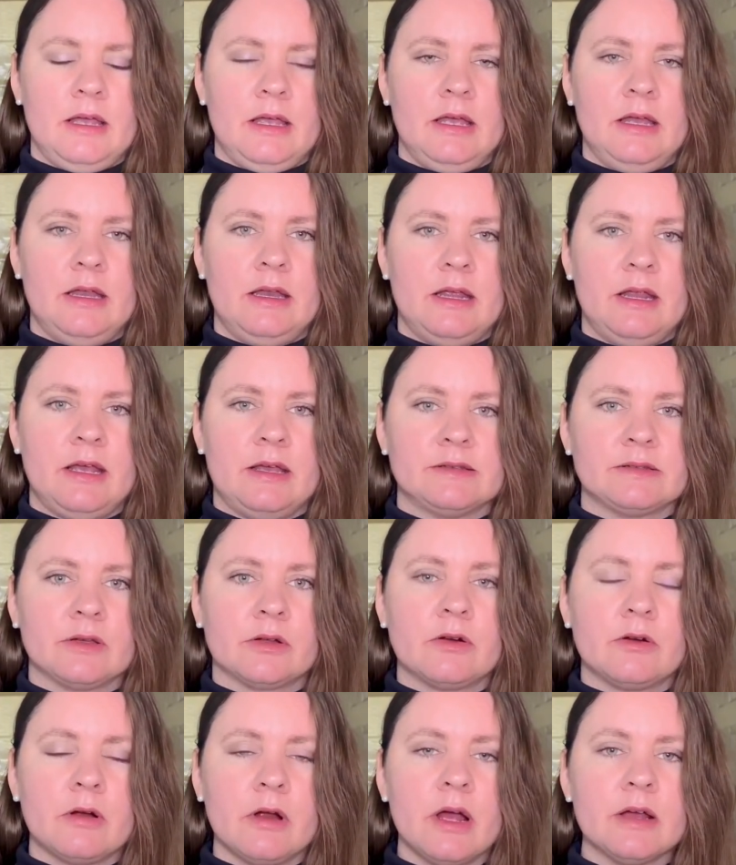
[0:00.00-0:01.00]
and it has a
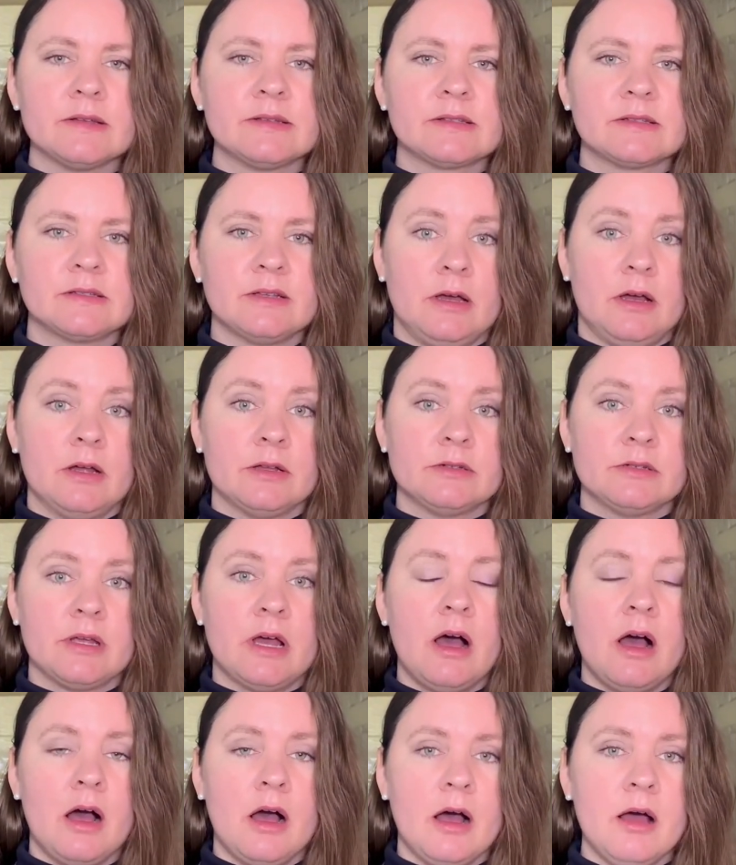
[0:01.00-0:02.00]
crust on
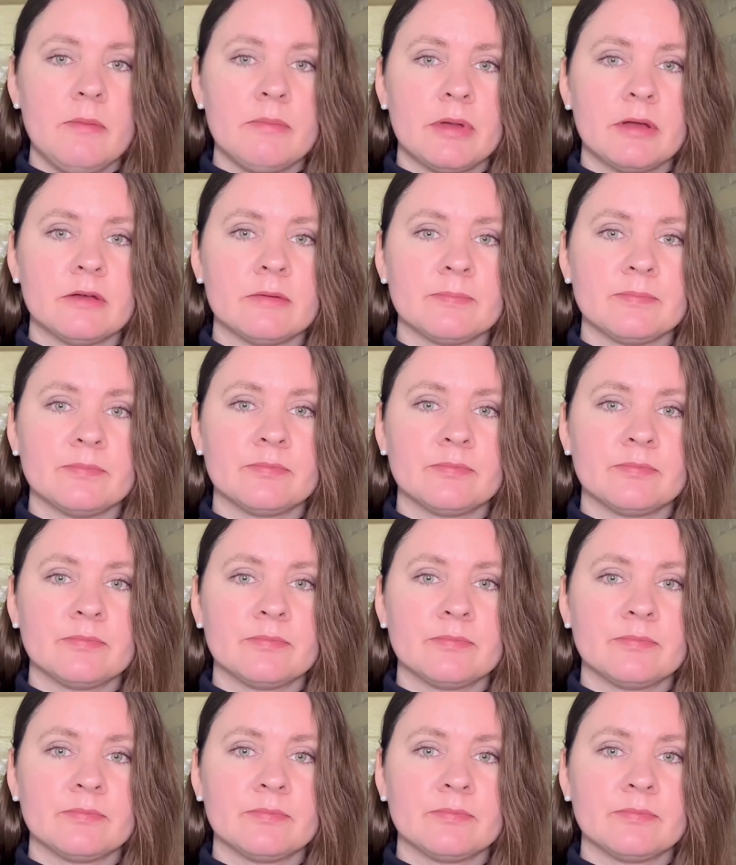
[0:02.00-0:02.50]
top.